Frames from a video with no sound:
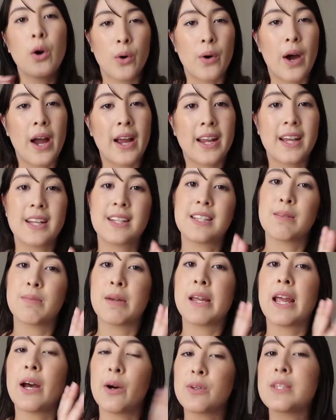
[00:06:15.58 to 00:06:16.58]
oh, I get
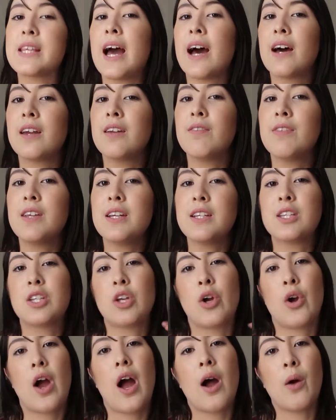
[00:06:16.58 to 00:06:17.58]
something else out of this,
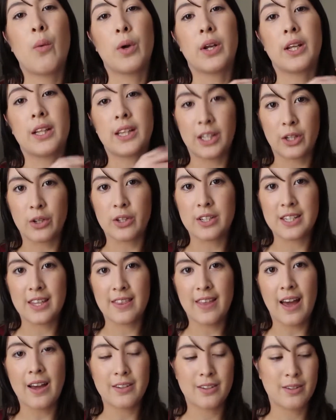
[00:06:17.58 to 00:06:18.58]
so I want to click onto
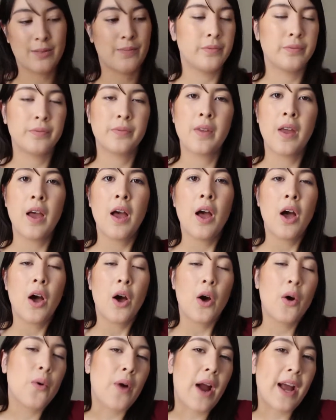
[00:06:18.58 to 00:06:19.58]
that.
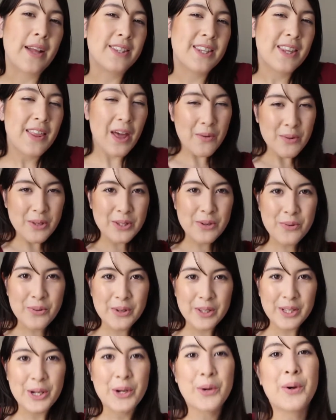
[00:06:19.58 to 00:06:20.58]
Alright, so that was a
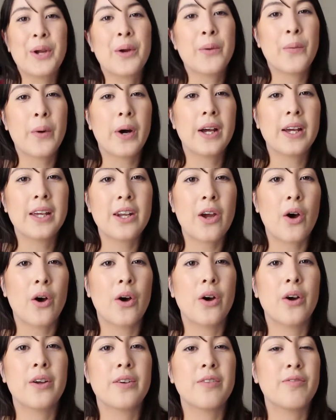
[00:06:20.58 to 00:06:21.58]
really quick one
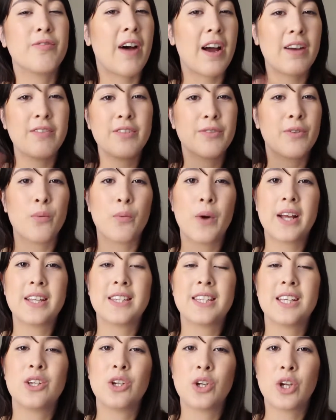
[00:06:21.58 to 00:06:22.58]
on 5 different
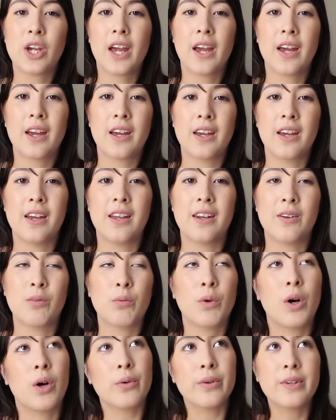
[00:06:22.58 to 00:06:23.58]
ways that you can,
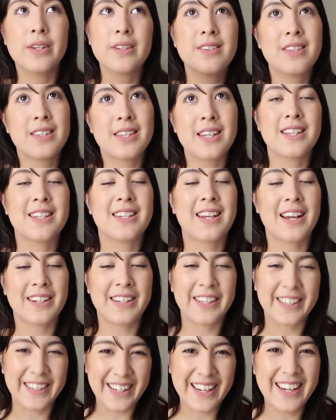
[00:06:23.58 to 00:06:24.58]
well, 6
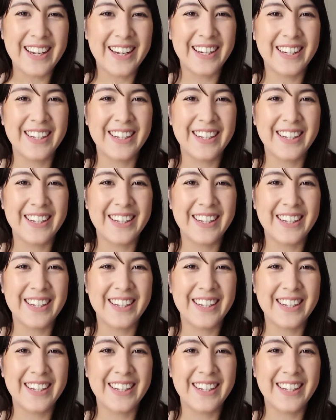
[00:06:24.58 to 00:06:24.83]
technically,